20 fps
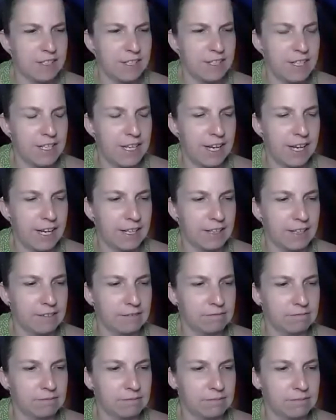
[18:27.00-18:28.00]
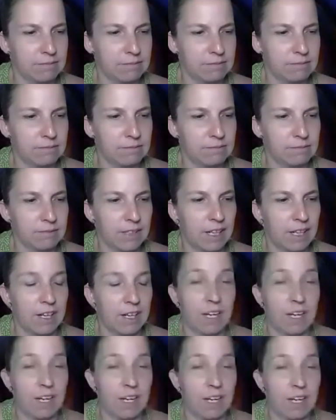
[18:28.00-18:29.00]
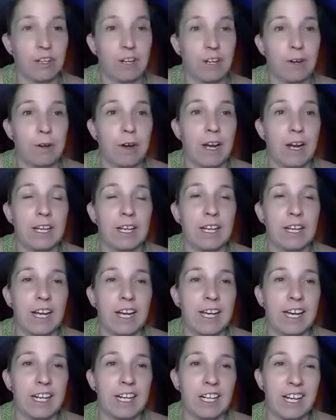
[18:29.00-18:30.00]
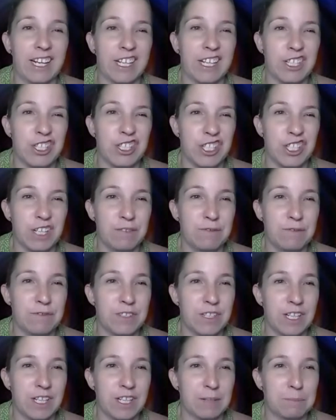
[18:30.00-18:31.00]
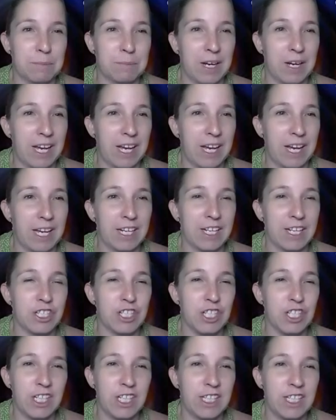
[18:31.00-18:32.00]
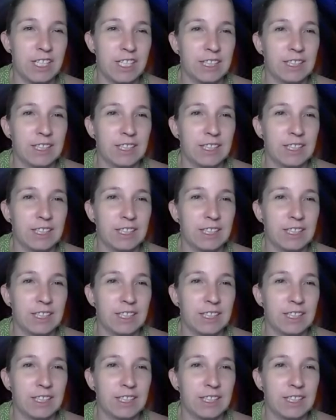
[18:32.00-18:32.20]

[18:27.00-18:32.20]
get, I don't know, I get like a shift in my energy,